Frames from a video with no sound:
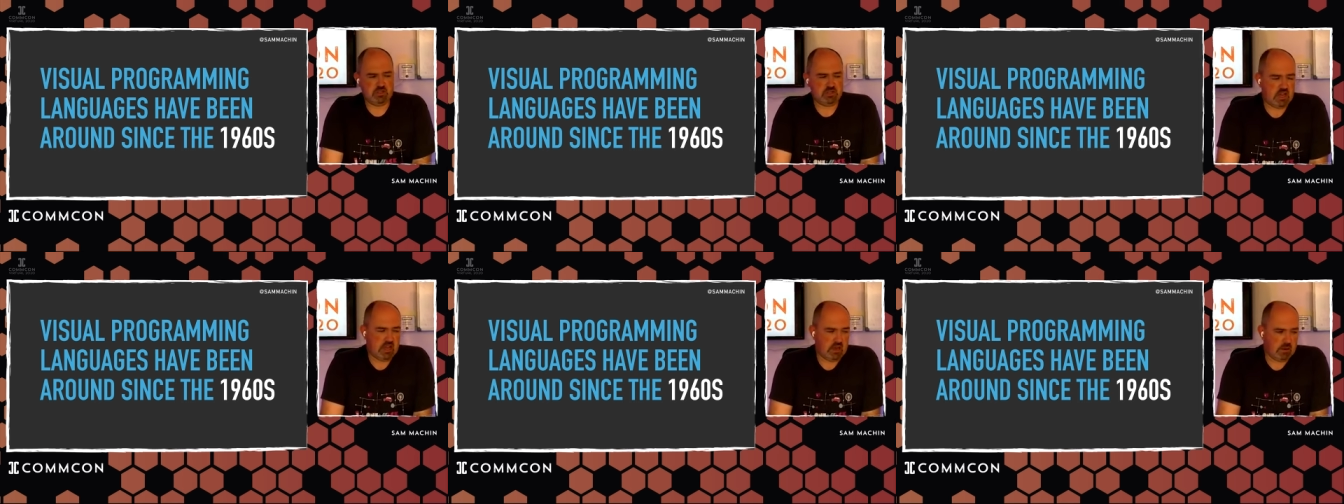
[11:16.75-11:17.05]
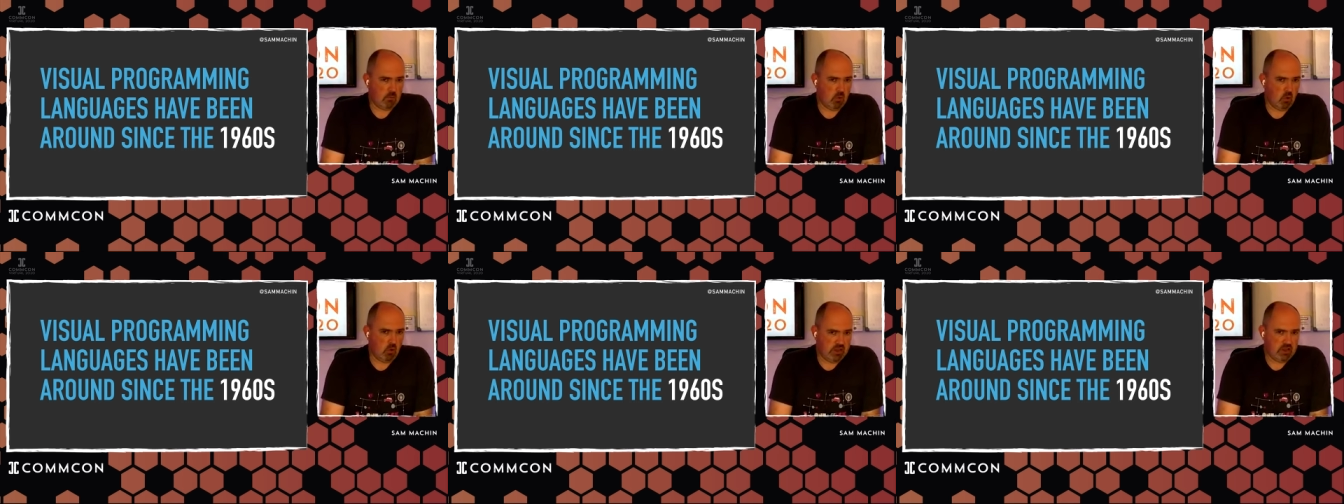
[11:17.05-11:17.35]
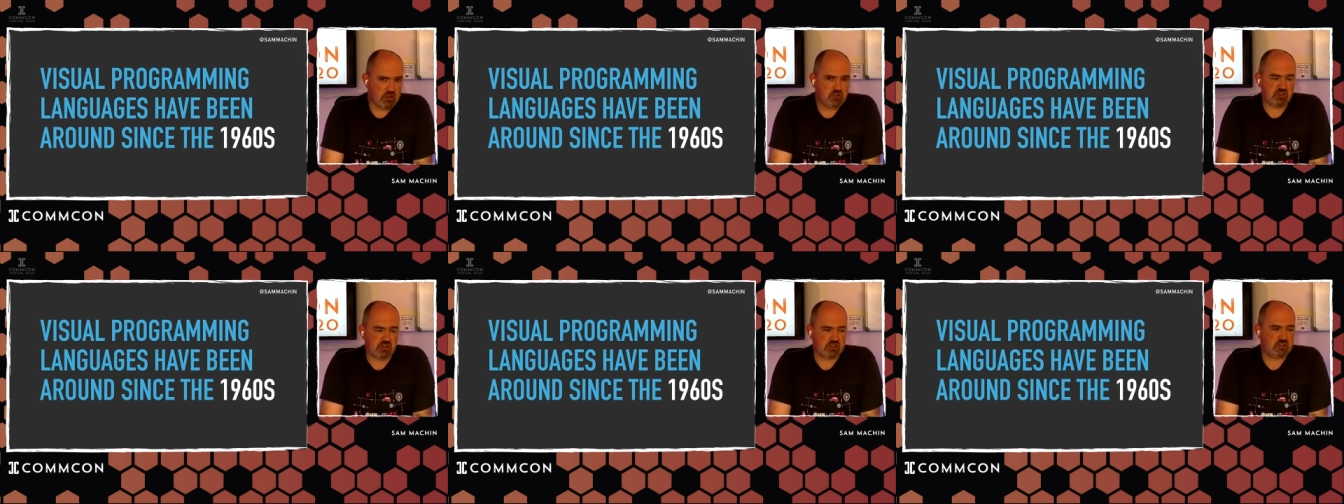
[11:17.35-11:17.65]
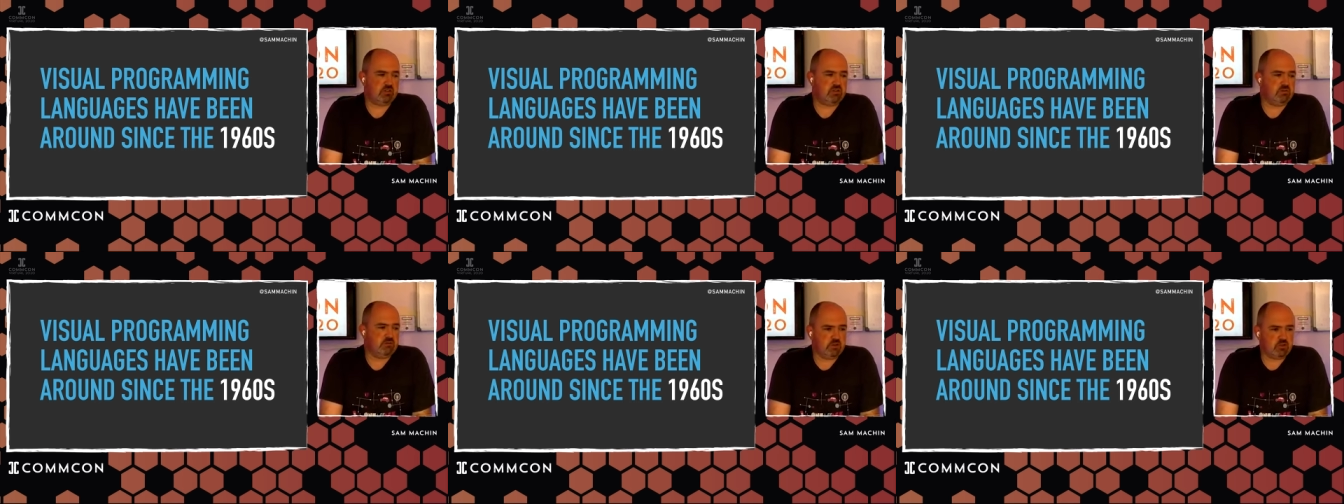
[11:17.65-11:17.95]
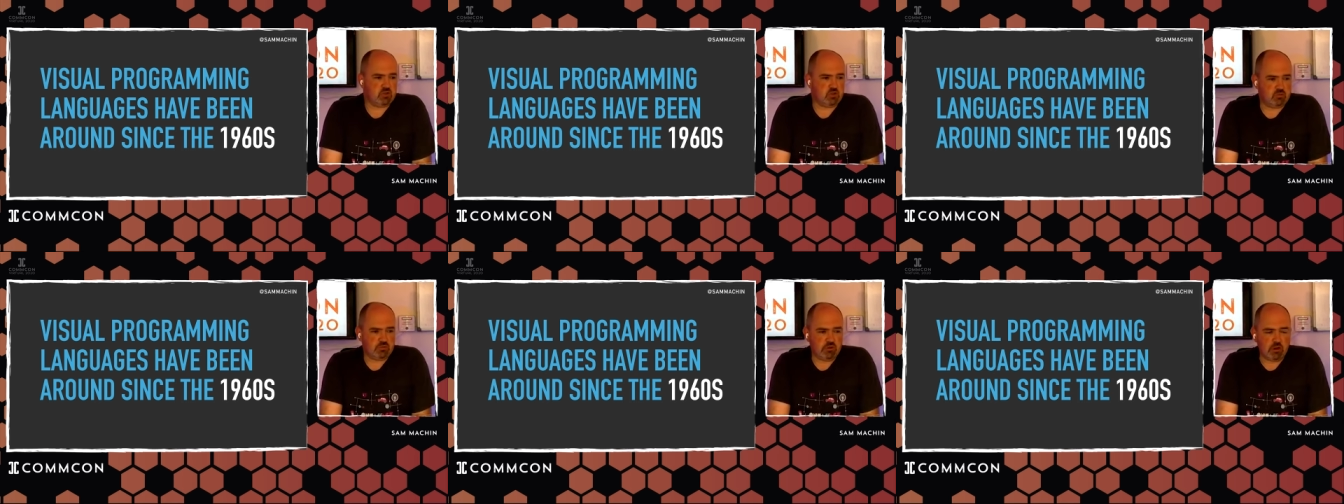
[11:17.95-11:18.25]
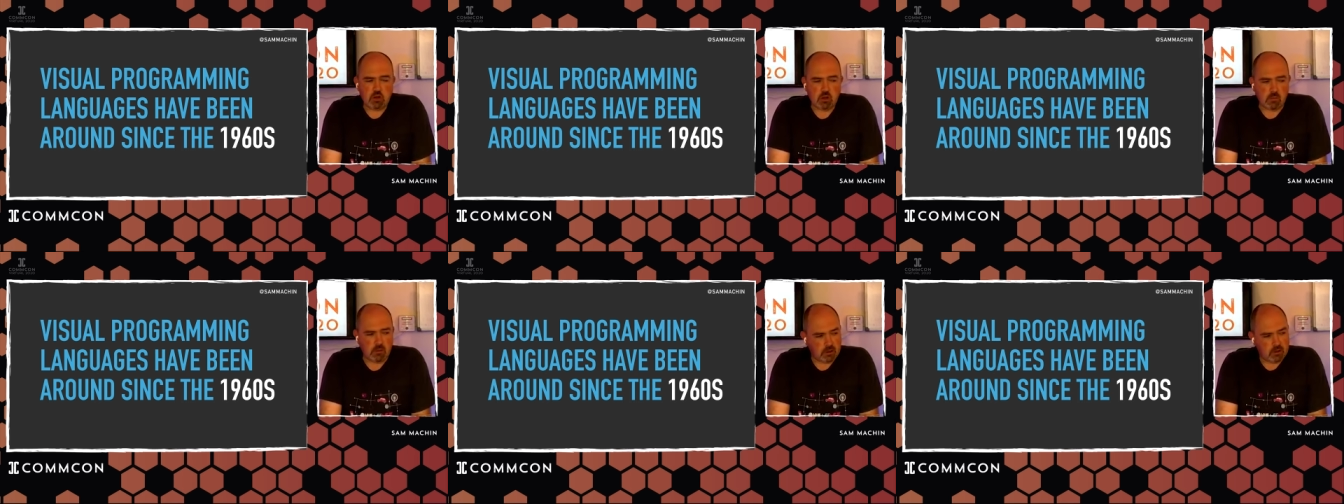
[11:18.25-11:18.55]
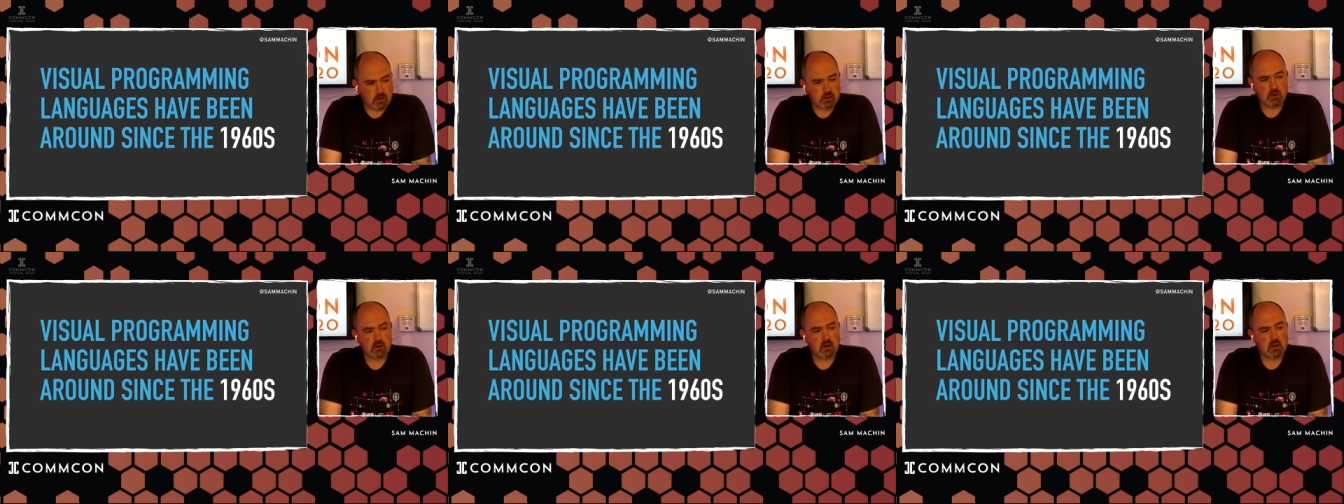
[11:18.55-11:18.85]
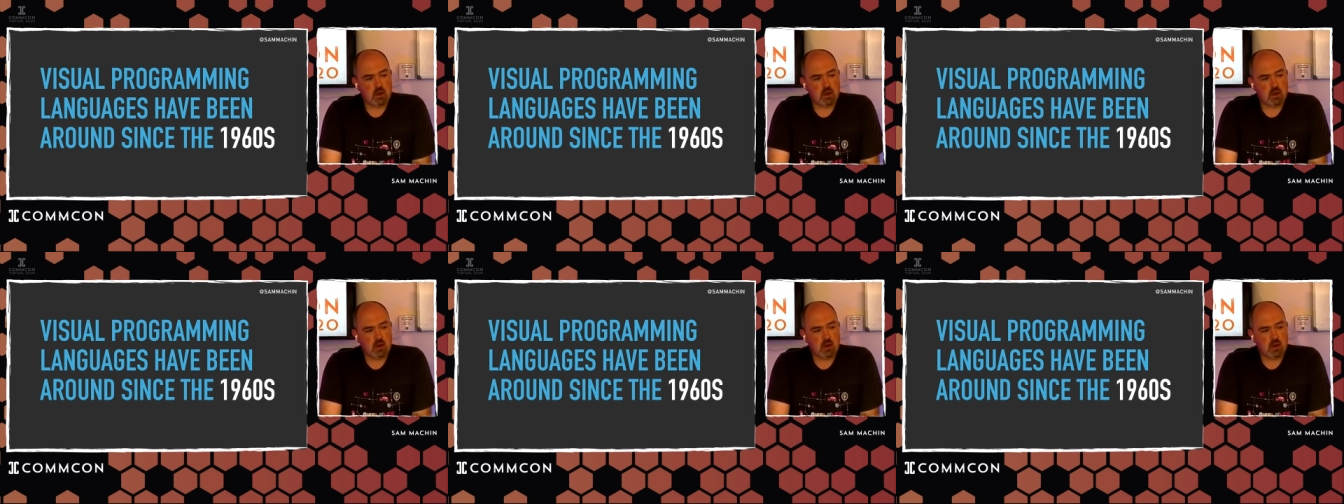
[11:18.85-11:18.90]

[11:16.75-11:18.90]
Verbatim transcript: We're seeing more interest in visual programming.